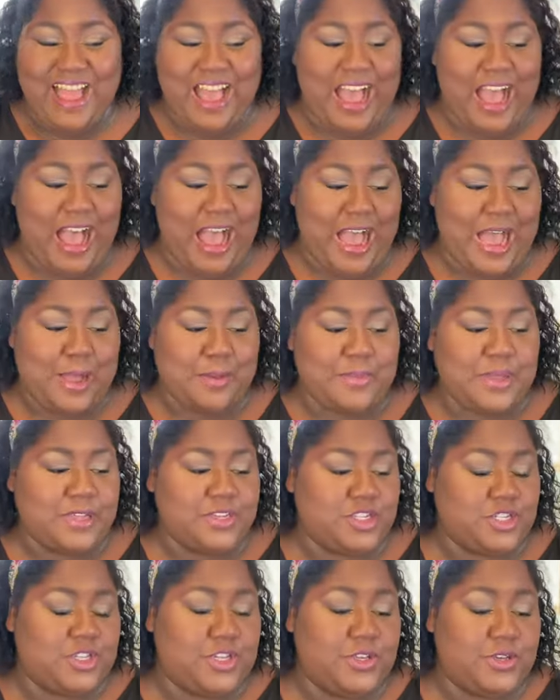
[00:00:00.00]

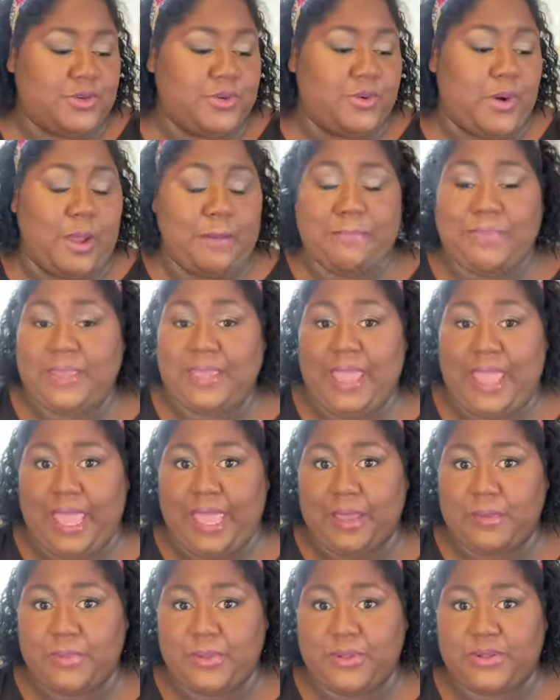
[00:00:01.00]
to be
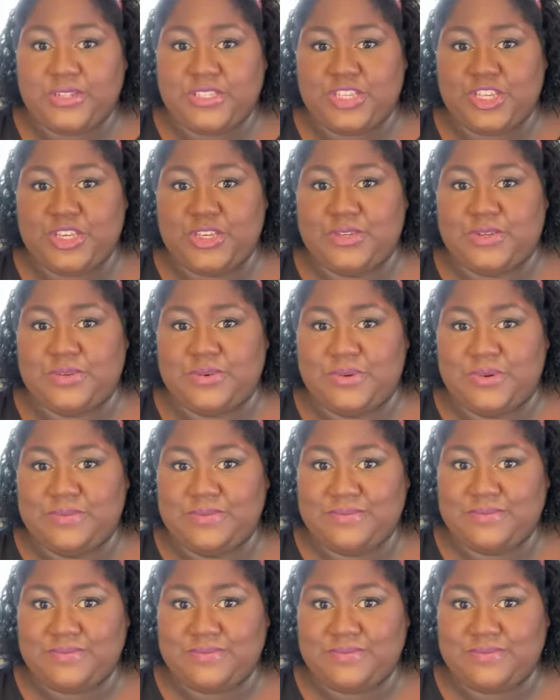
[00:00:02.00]
able to,